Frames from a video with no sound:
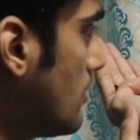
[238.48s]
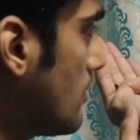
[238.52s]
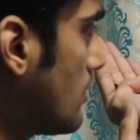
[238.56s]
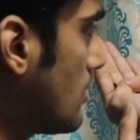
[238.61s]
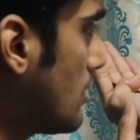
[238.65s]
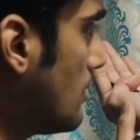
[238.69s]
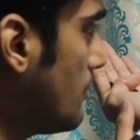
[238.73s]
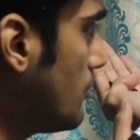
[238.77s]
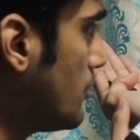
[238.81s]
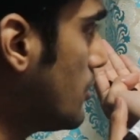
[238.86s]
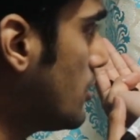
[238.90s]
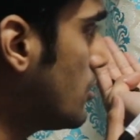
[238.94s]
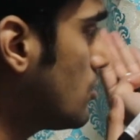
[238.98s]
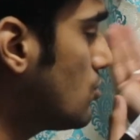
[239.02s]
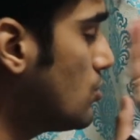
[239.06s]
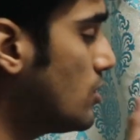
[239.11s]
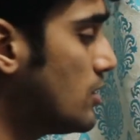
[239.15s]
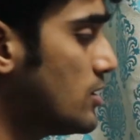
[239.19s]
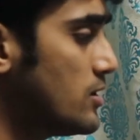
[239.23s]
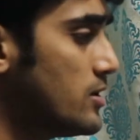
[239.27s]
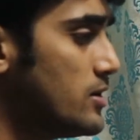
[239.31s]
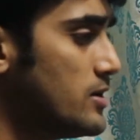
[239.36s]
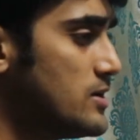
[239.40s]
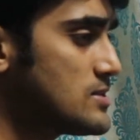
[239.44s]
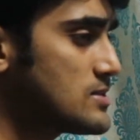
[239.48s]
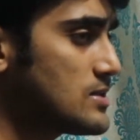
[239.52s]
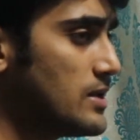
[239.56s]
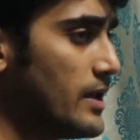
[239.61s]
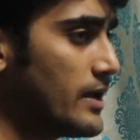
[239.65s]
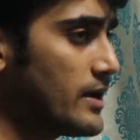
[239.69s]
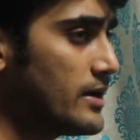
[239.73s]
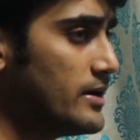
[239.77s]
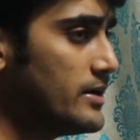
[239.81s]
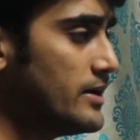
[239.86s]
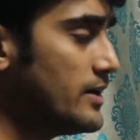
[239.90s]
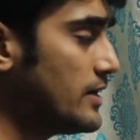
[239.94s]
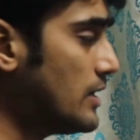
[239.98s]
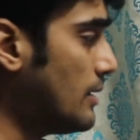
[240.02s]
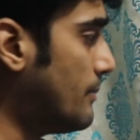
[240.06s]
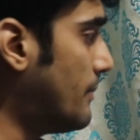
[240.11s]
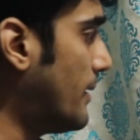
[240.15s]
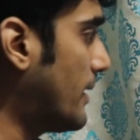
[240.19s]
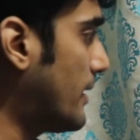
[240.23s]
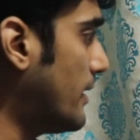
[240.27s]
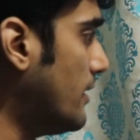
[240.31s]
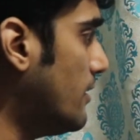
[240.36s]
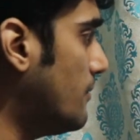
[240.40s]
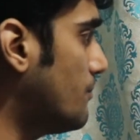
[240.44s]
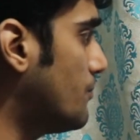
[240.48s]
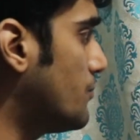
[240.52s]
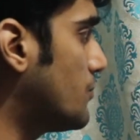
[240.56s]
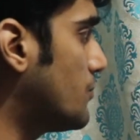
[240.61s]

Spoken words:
computer to another is like a data packet.